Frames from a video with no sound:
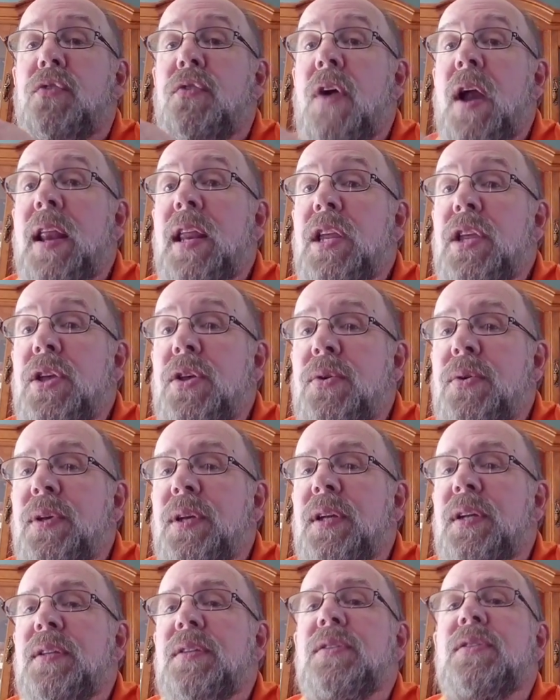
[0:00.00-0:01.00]
credit
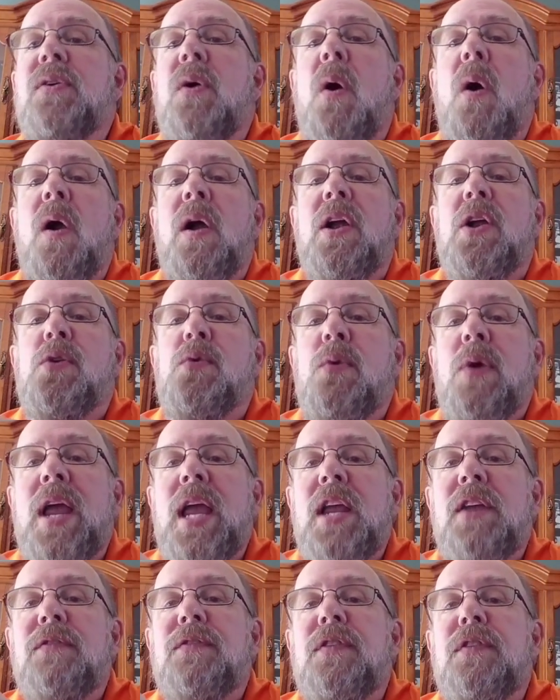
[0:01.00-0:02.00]
unions are
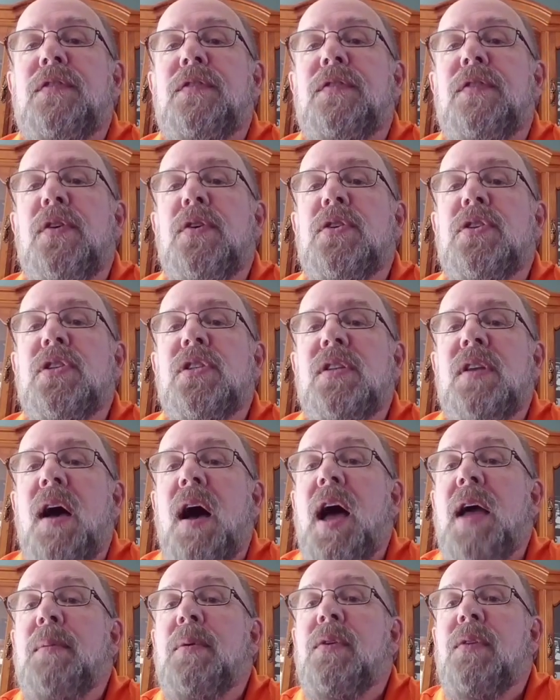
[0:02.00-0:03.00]
great for
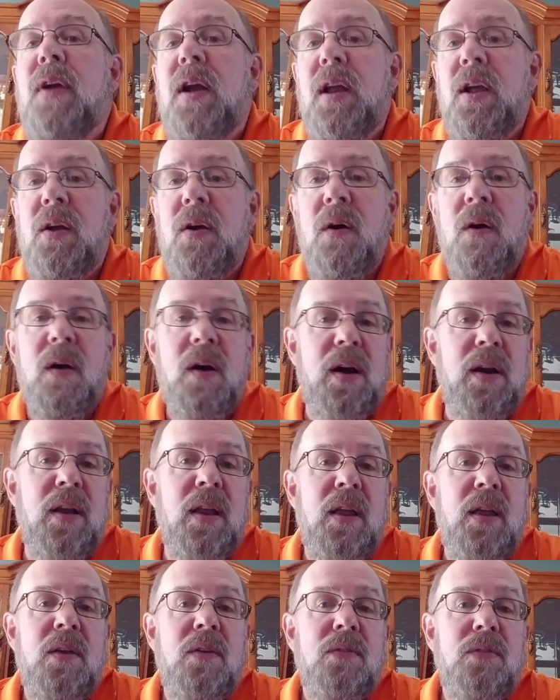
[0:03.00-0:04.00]
first-time credit
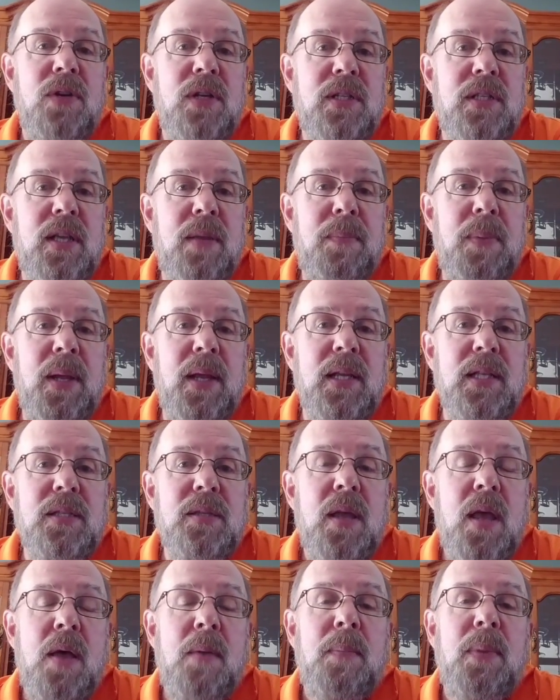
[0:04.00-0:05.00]
card
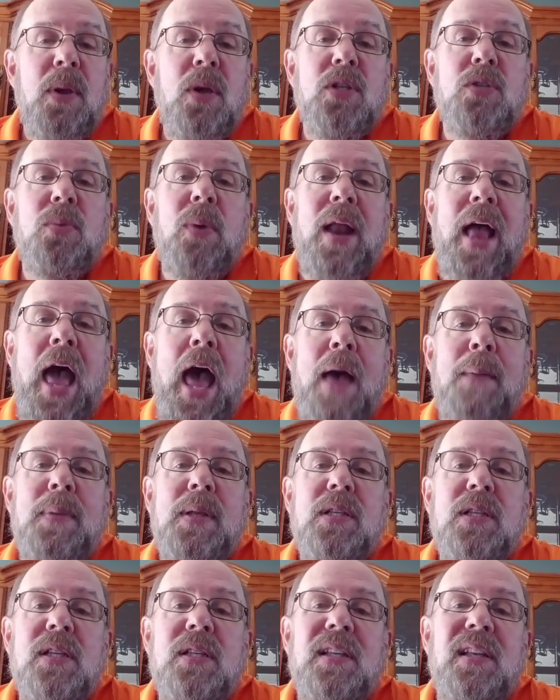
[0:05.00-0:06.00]
recipients because what
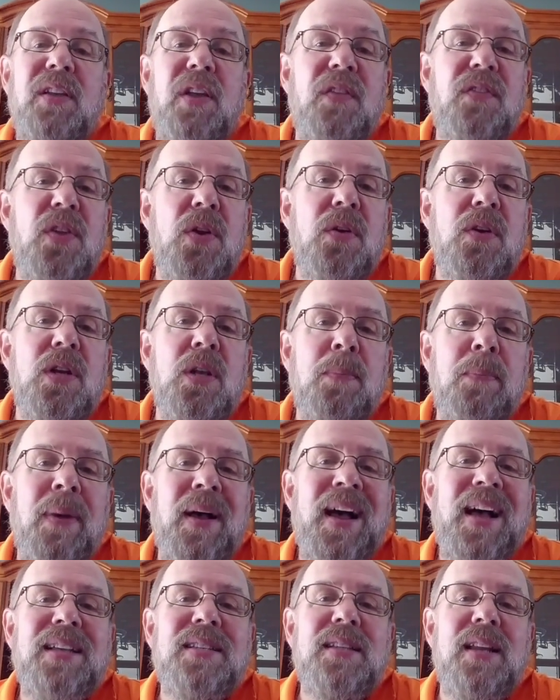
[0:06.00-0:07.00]
happens is if you're a
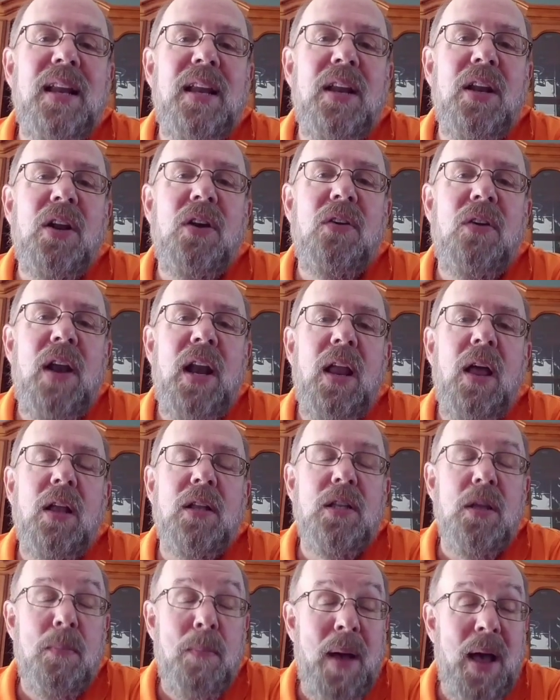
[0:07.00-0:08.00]
depositor in
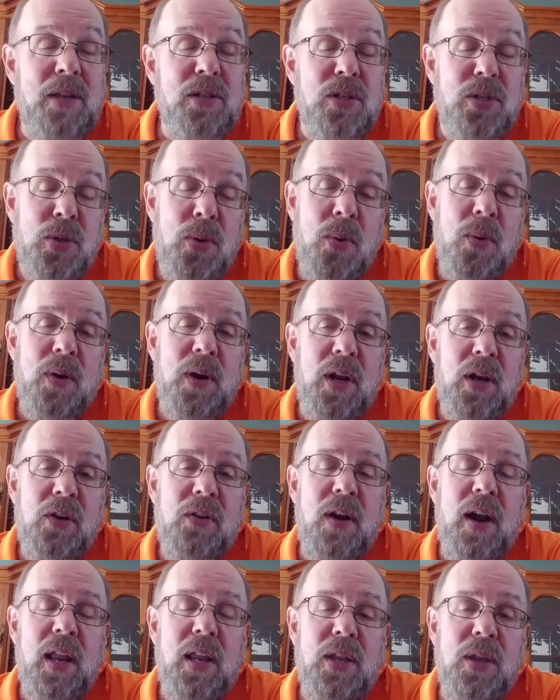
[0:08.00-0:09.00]
a
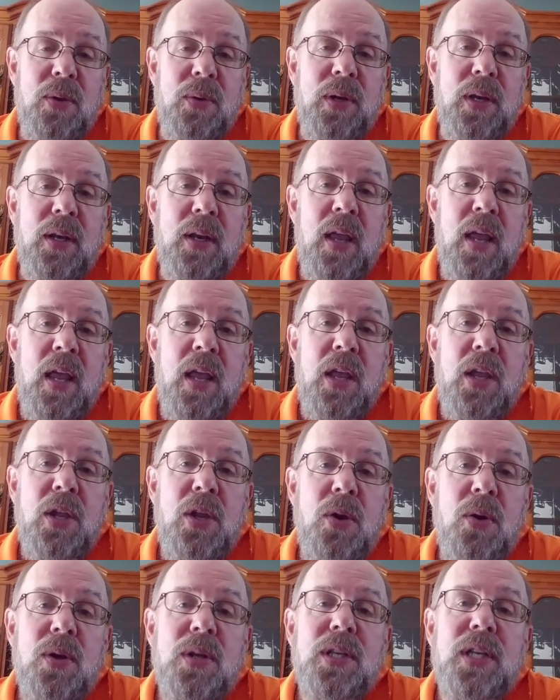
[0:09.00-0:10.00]
credit union,
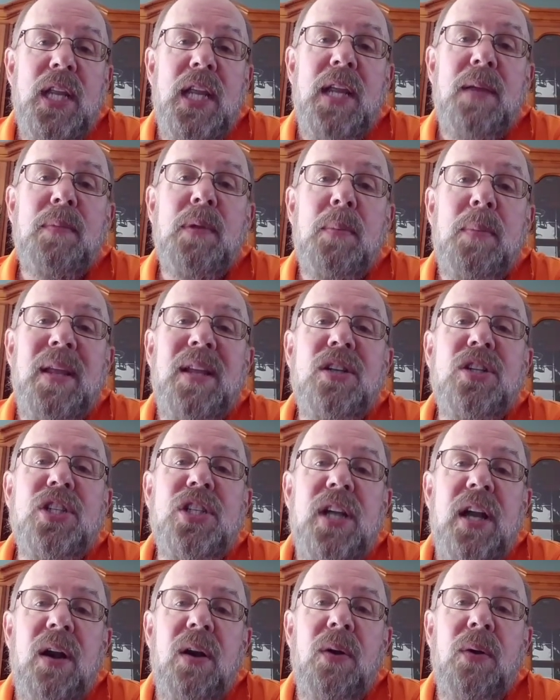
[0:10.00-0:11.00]
you're deemed to be a
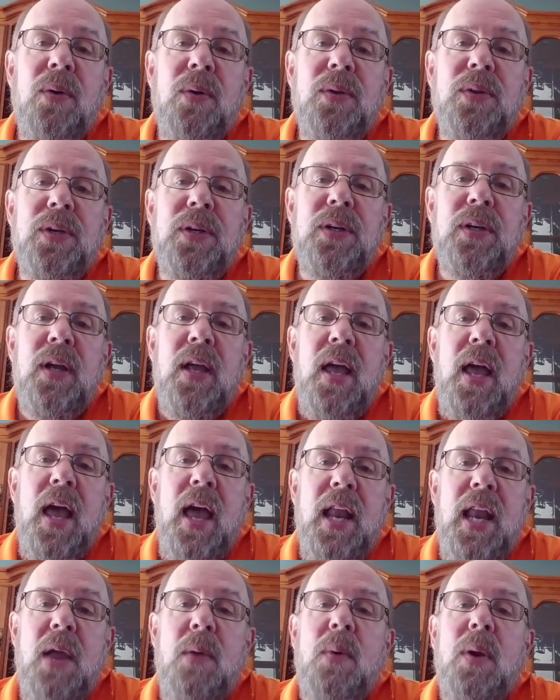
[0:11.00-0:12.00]
shareholder,
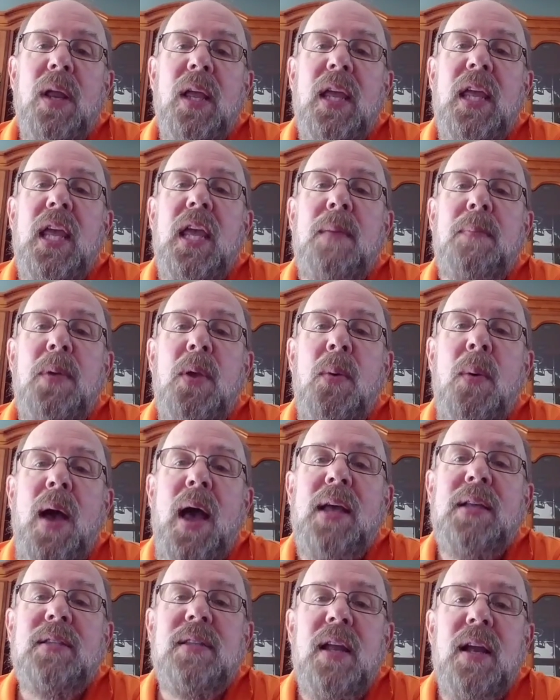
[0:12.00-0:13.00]
and they want to keep you
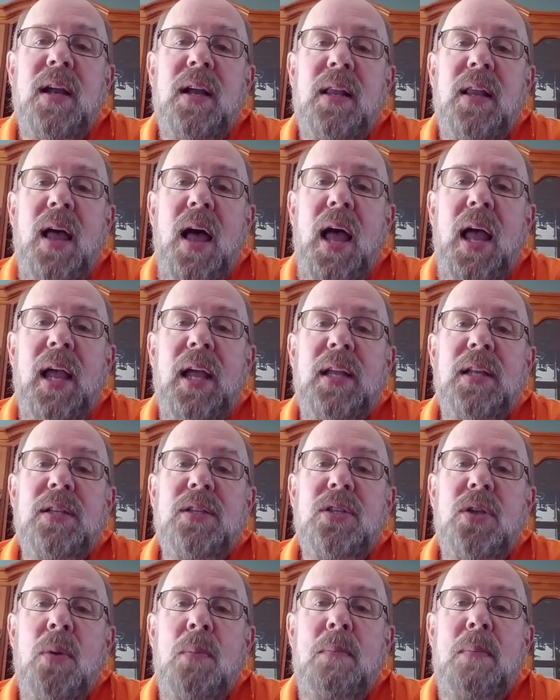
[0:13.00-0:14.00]
as their
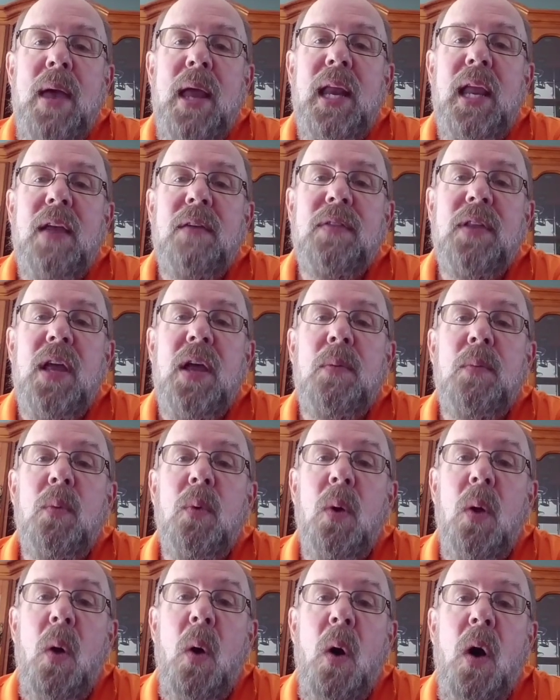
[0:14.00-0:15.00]
client. So many of them
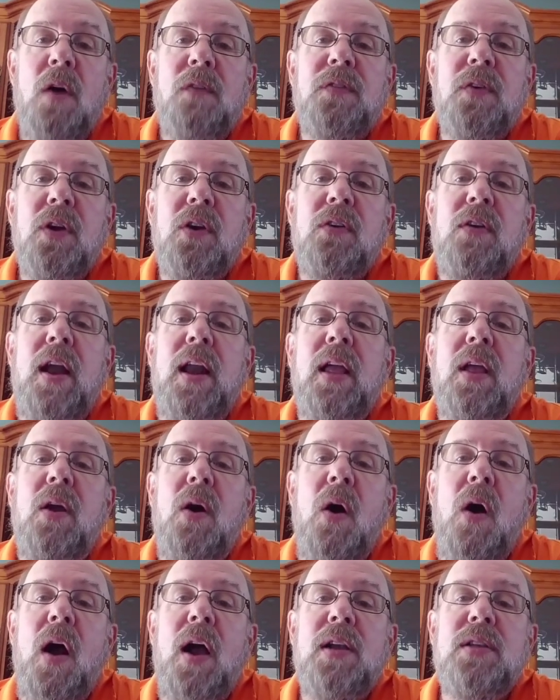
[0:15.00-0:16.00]
will offer credit
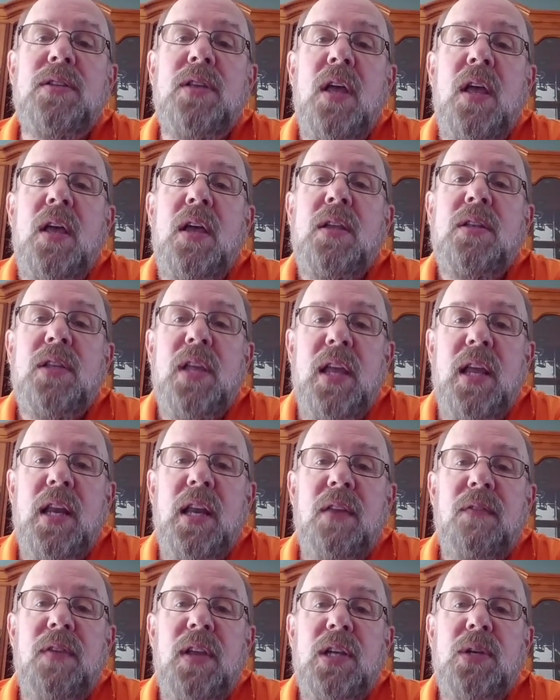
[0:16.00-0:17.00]
cards to
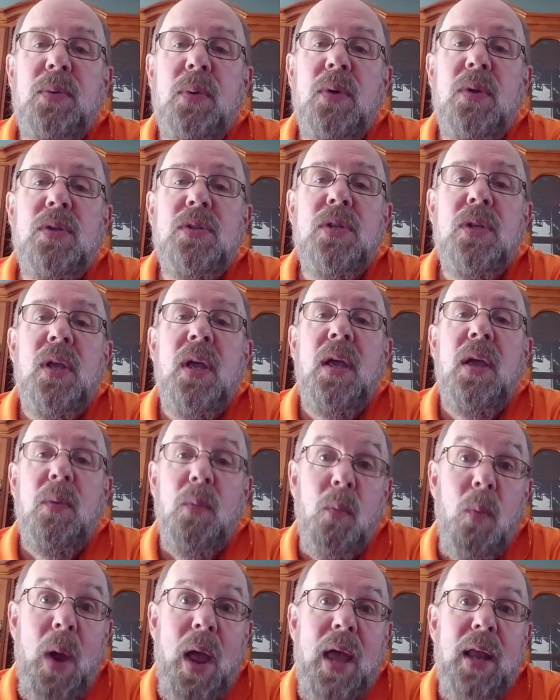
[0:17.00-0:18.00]
individuals
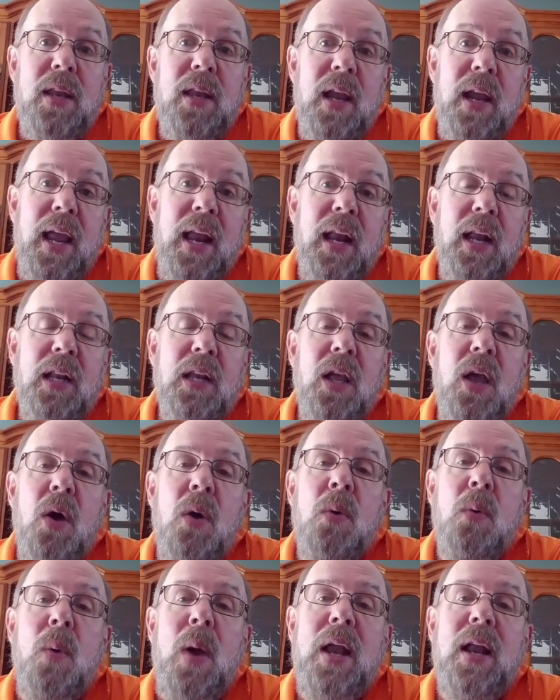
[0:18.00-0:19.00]
when they're getting to go
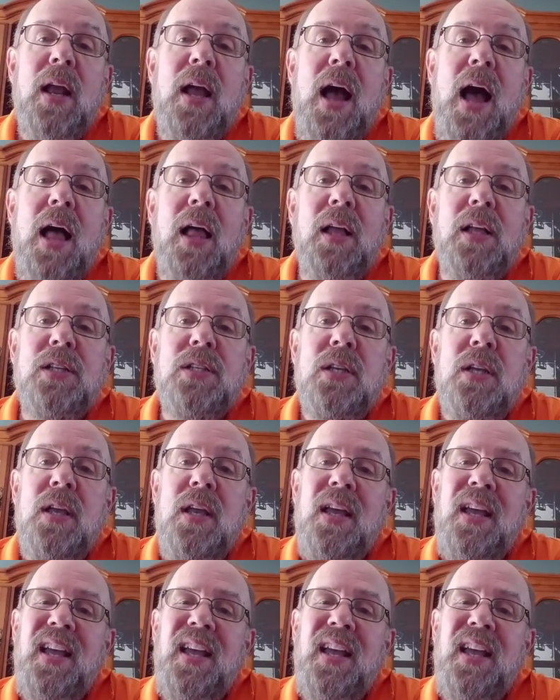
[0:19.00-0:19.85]
away to college.